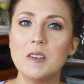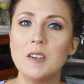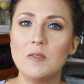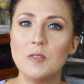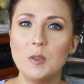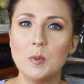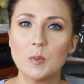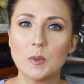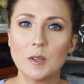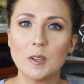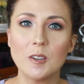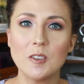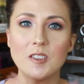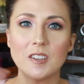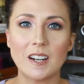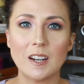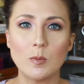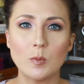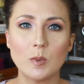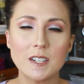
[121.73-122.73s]
if you will, that
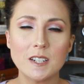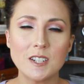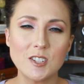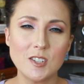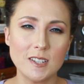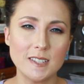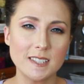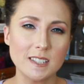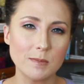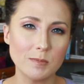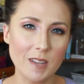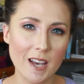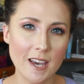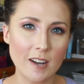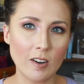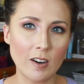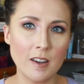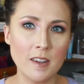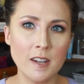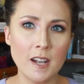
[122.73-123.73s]
I shed some light
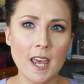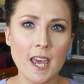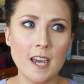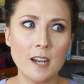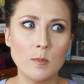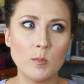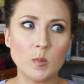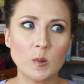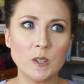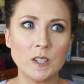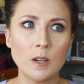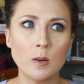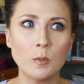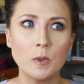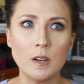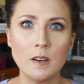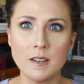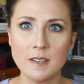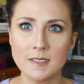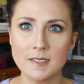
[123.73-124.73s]
on and bring
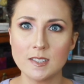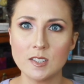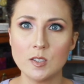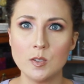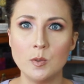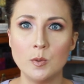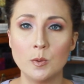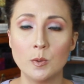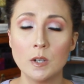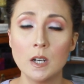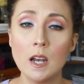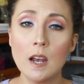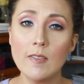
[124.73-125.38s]
awareness to